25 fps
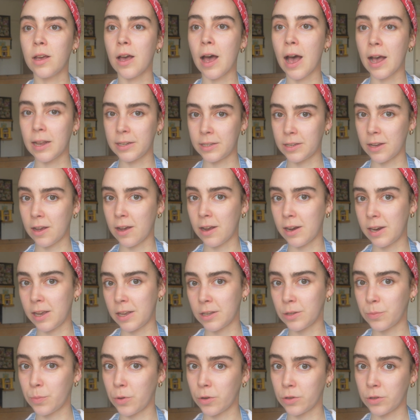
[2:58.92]
as early
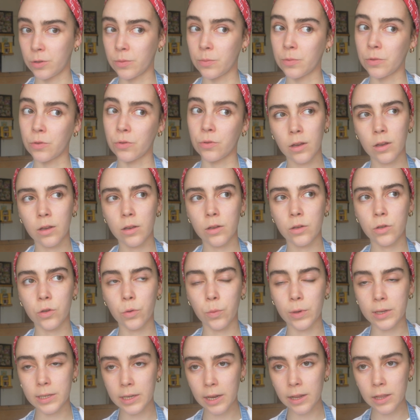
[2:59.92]
as possible. So
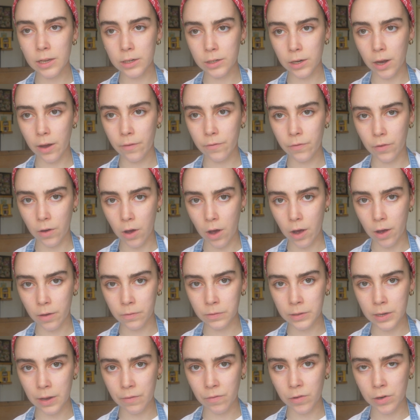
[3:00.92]
we set the time for
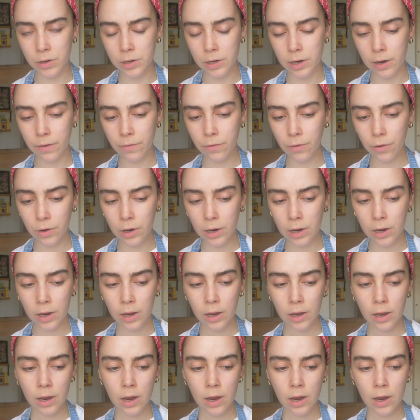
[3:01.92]
7:30 delivery,